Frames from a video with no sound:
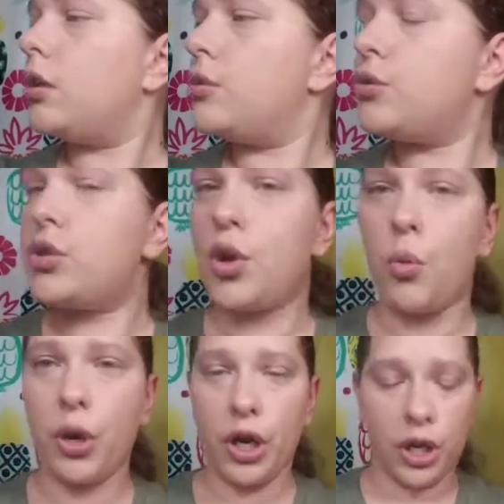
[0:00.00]
So
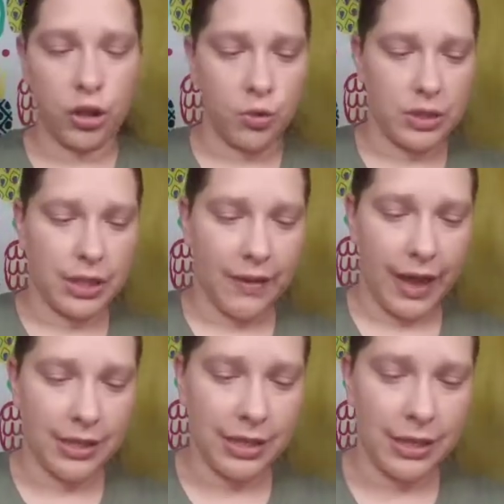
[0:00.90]
we're going to use
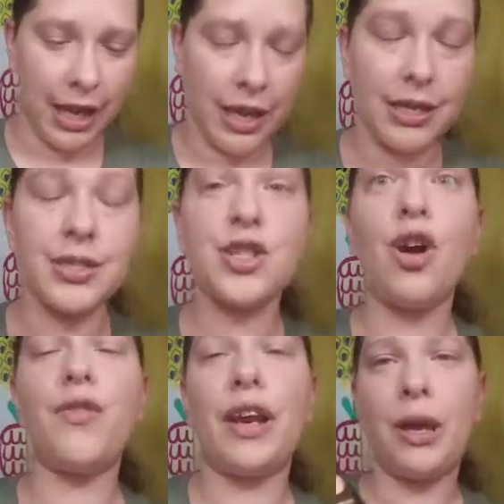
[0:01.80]
that today. It's so
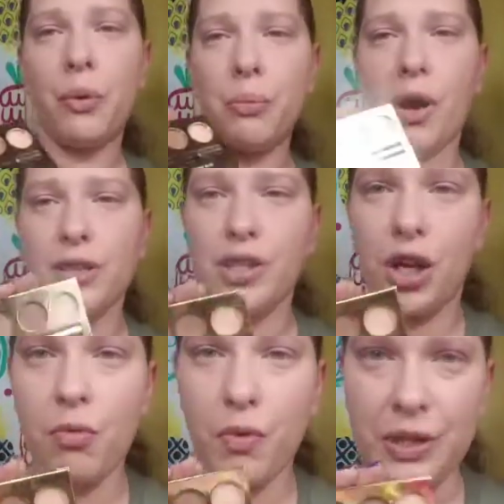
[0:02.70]
funny, when
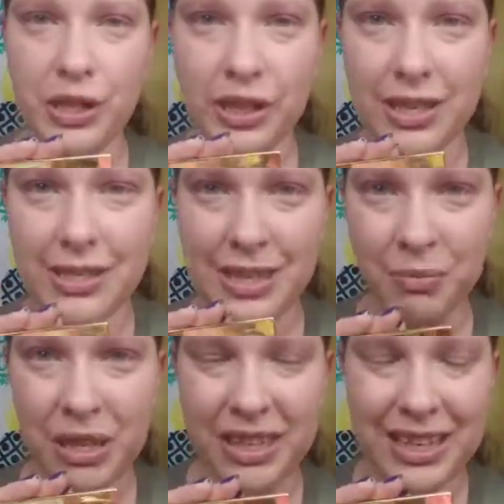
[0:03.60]
BoxyCharm originally sent
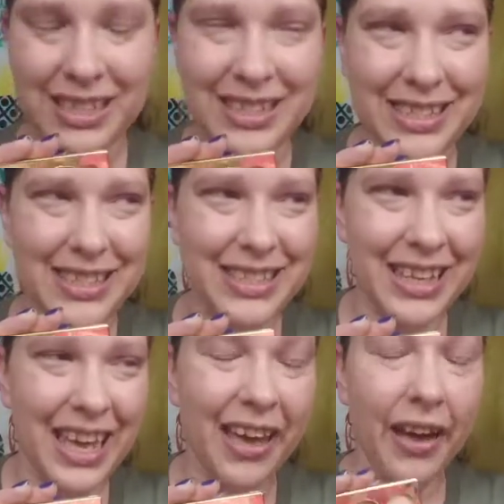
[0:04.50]
me this,
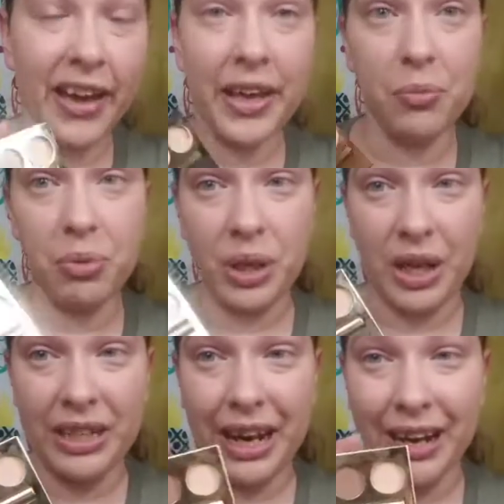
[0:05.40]
I had
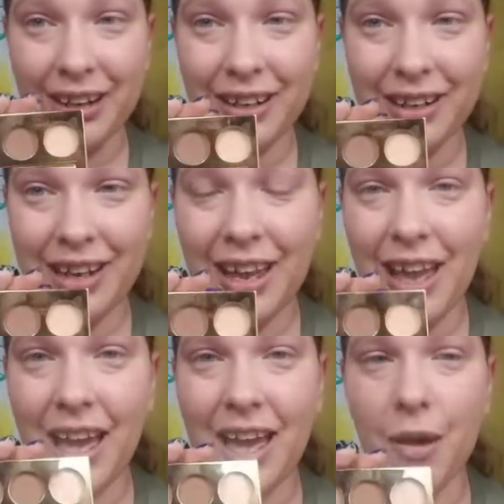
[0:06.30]
blonde hair.
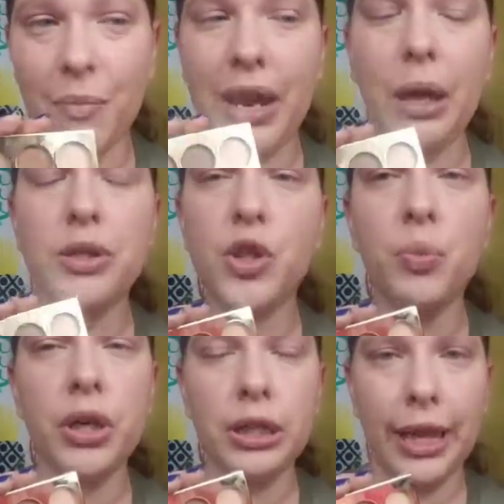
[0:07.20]
And I do
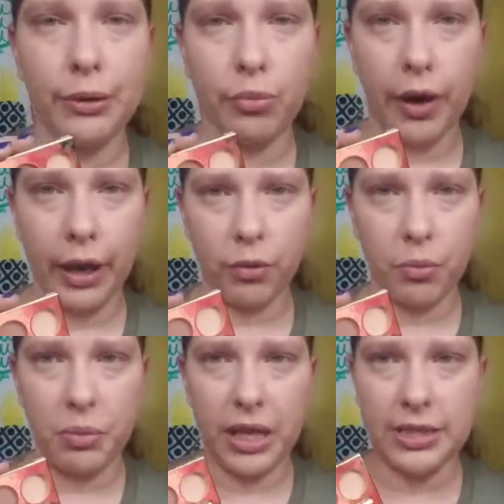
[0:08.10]
put light brown
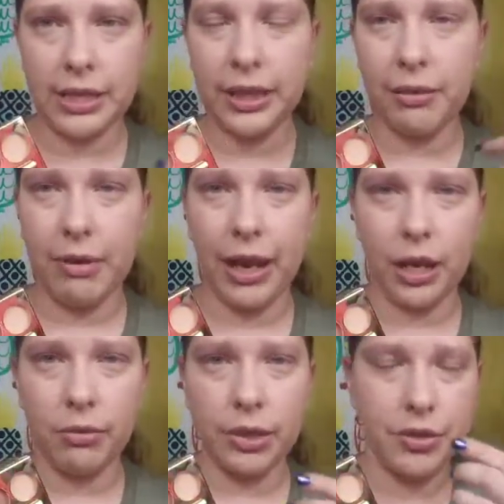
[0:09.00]
because I like my
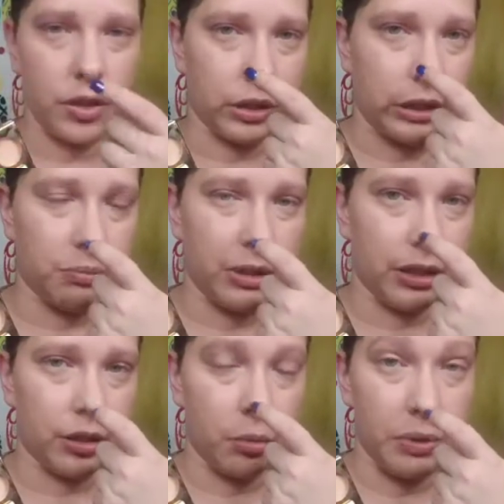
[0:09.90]
eyebrows to be a
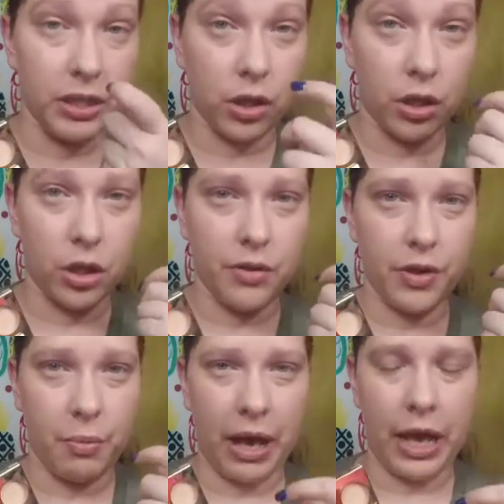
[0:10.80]
little bit darker
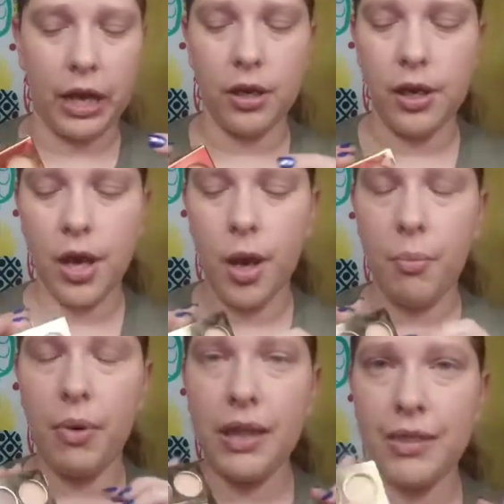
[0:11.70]
than my hair.
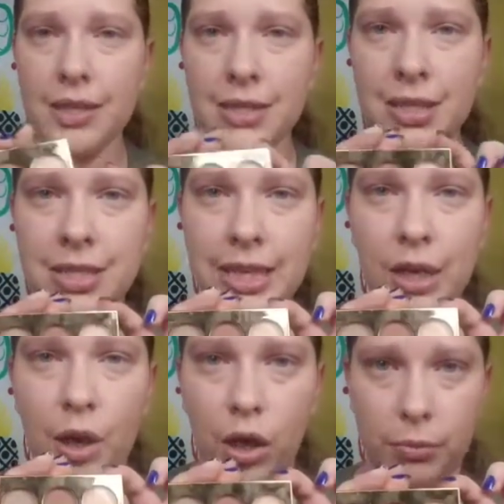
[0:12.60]
But this is like
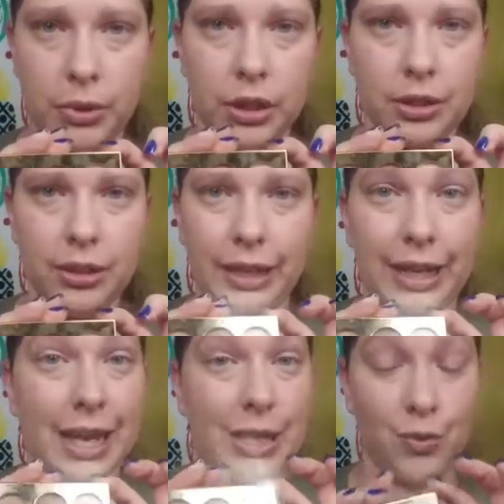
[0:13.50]
auburn. Like,
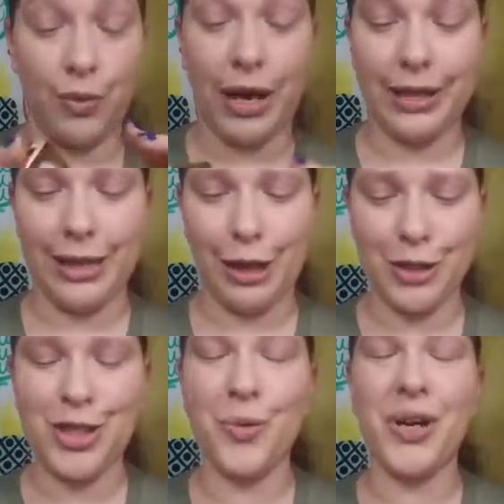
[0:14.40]
it has red in there.
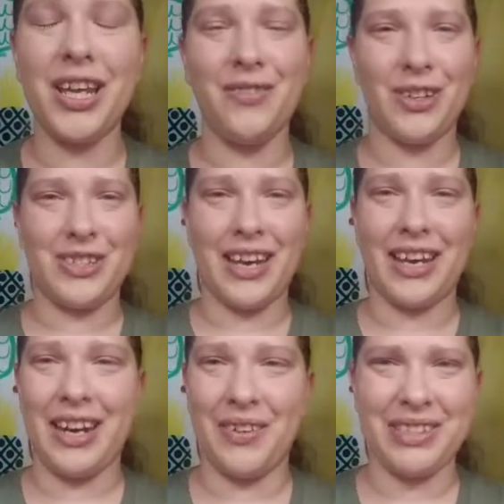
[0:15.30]
So when I first got
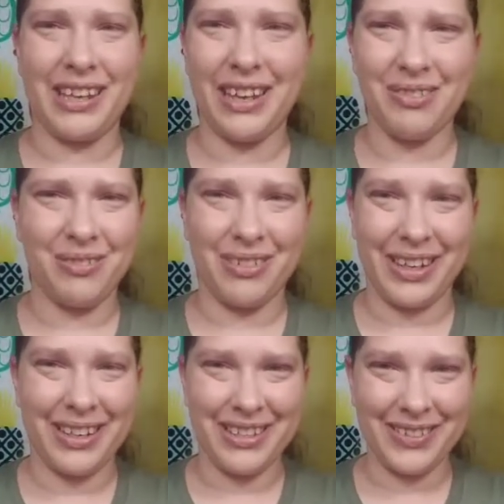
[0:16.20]
it, I was like,
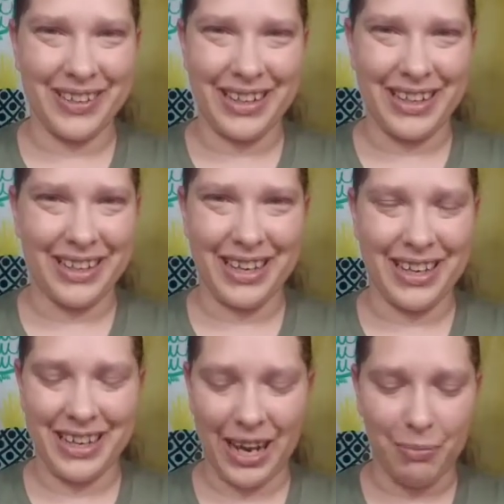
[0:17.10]
why do I need
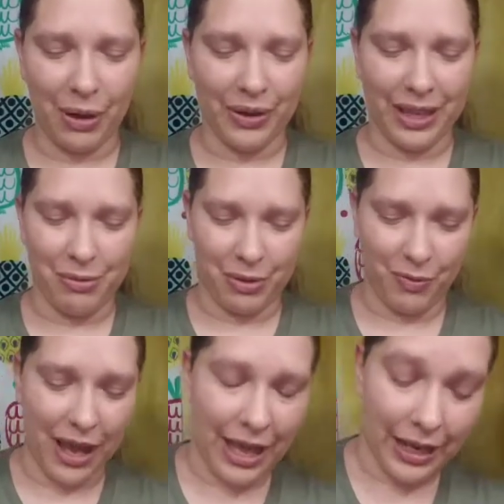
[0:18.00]
an eyebrow kit with
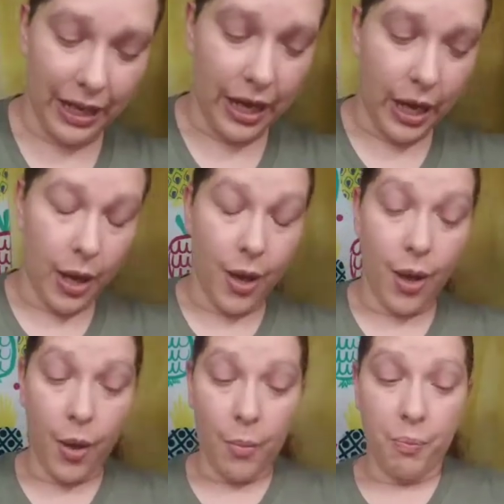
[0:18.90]
red?
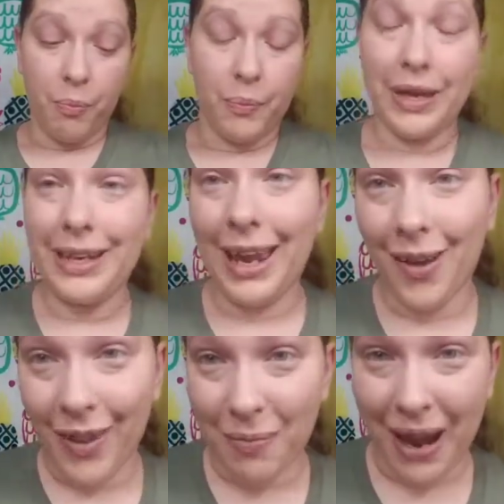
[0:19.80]
But now
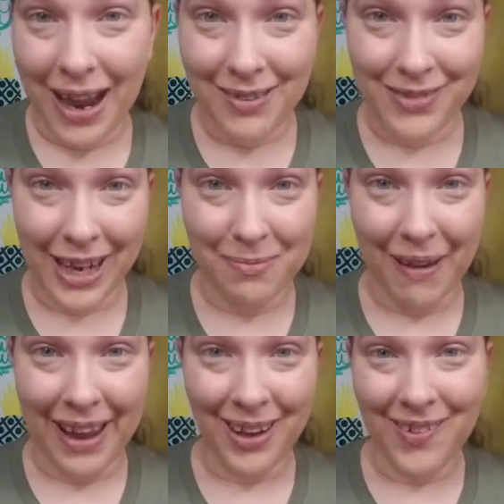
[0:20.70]
that I've dyed my
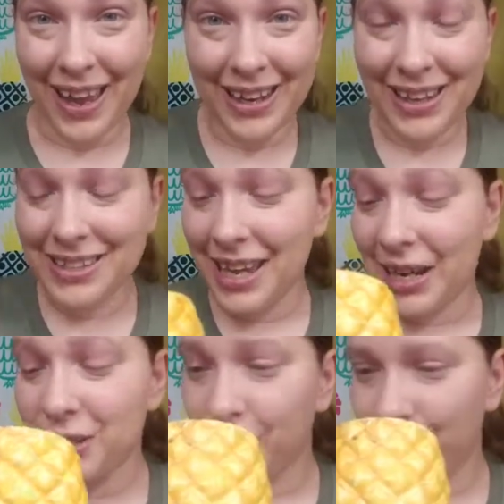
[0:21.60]
hair red, it's
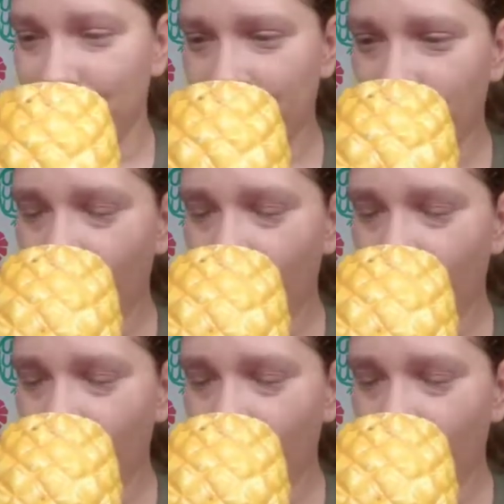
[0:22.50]
actually fine.